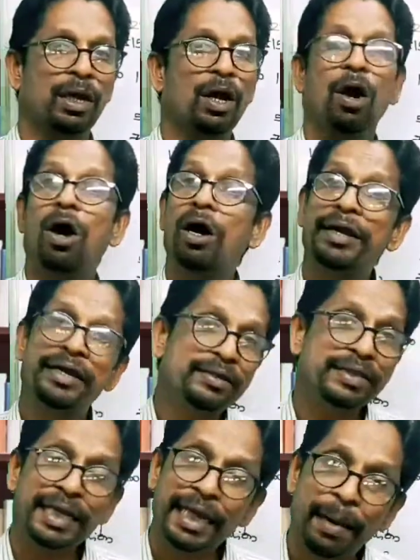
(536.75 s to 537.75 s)
or it is
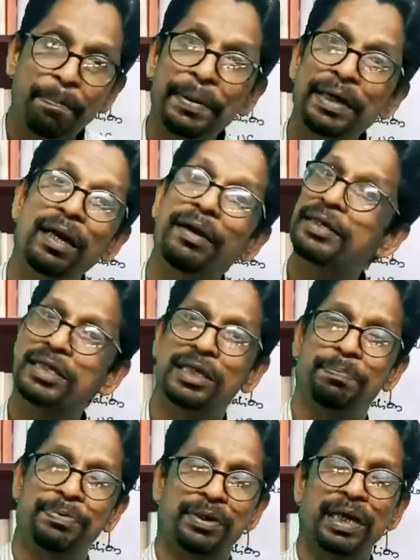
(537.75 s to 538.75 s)
a capital
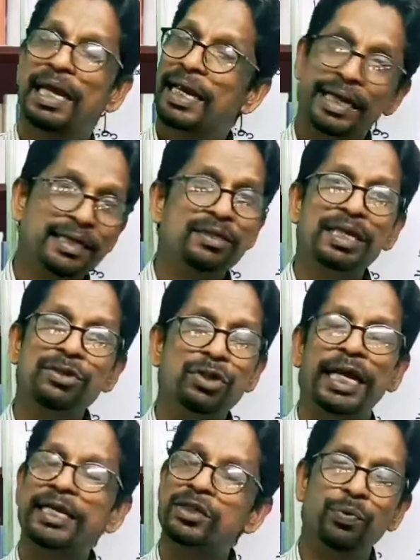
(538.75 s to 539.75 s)
receipt. In such
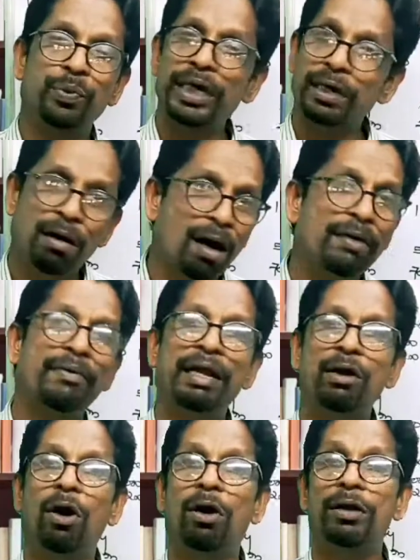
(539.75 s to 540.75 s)
case, we can't
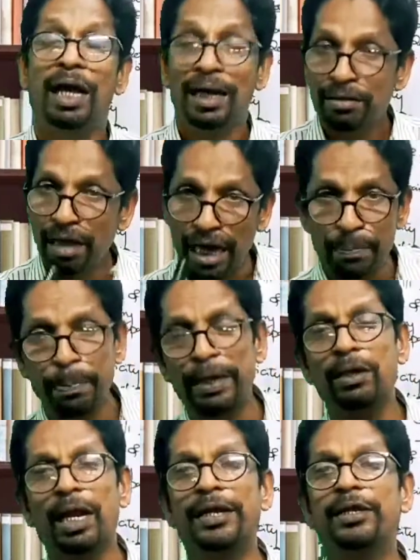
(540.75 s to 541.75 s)
record that
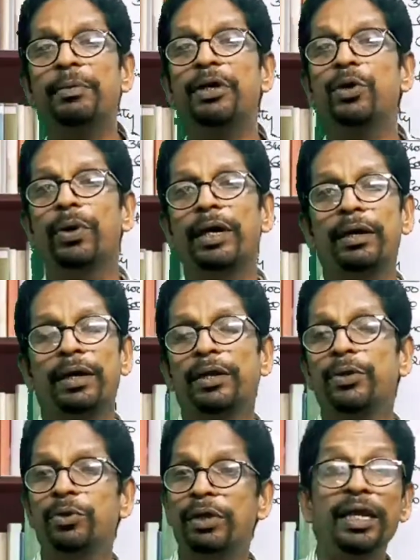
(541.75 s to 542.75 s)
particular item into where?
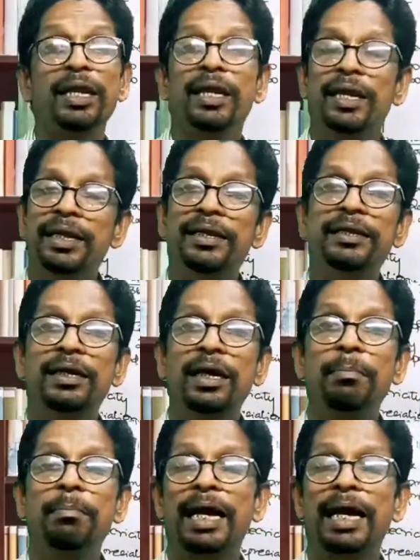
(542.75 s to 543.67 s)
Into the income